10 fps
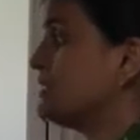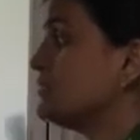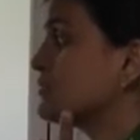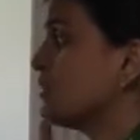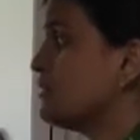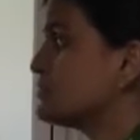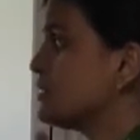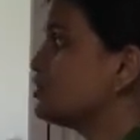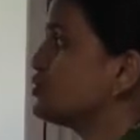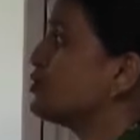in the 3rd
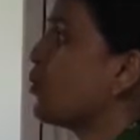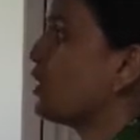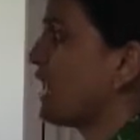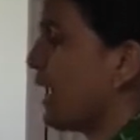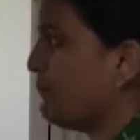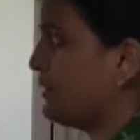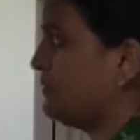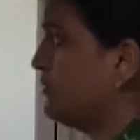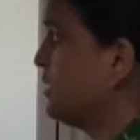century, what happened?